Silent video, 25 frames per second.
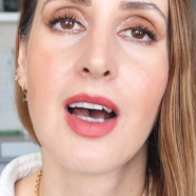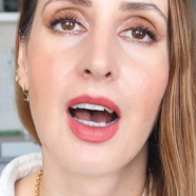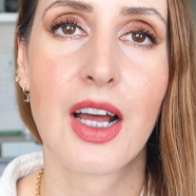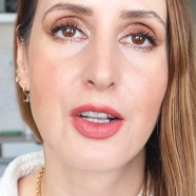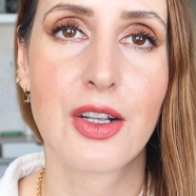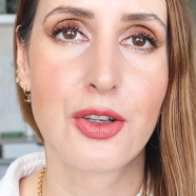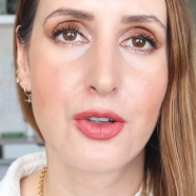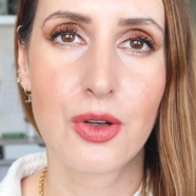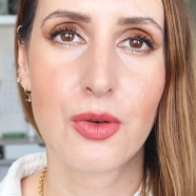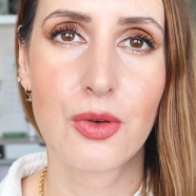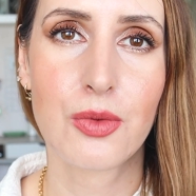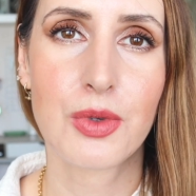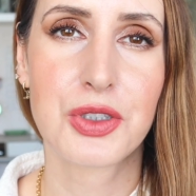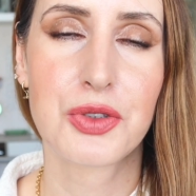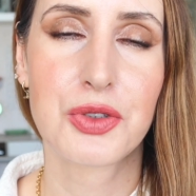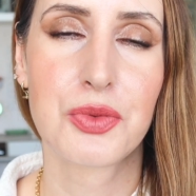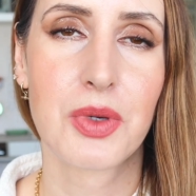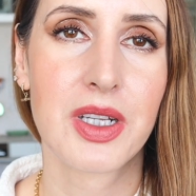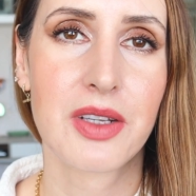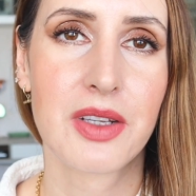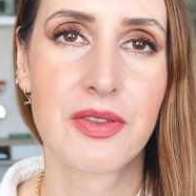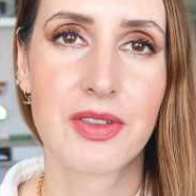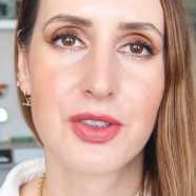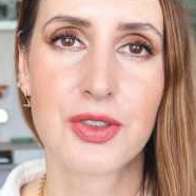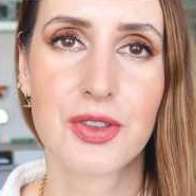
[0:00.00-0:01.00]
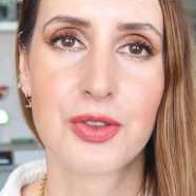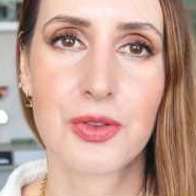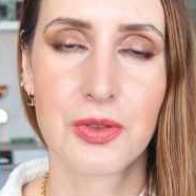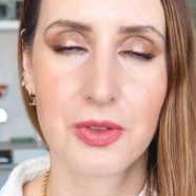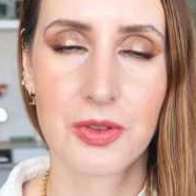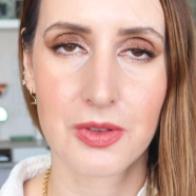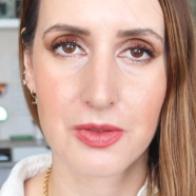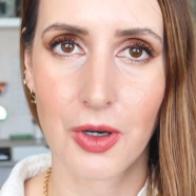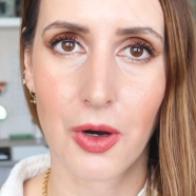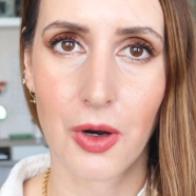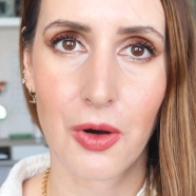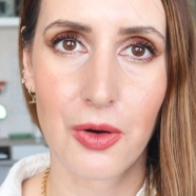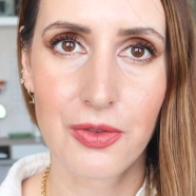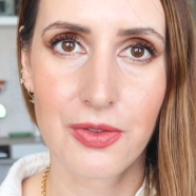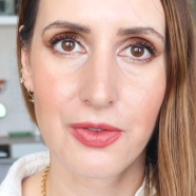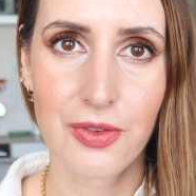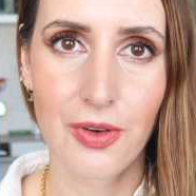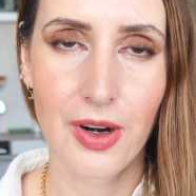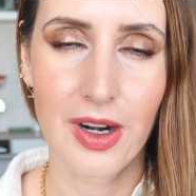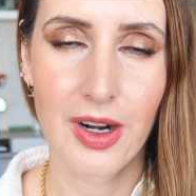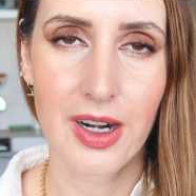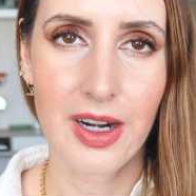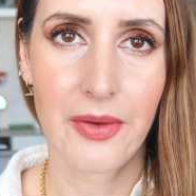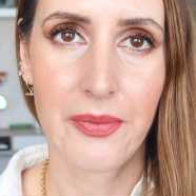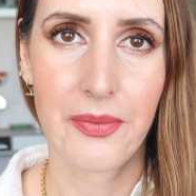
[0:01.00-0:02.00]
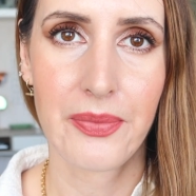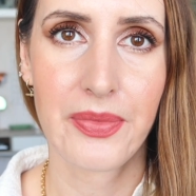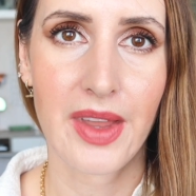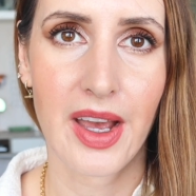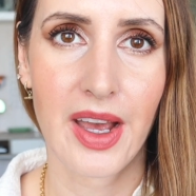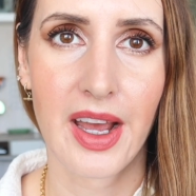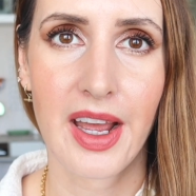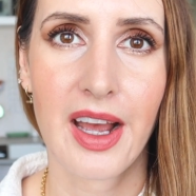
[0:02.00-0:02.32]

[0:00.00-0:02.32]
I don't know which one even to go for.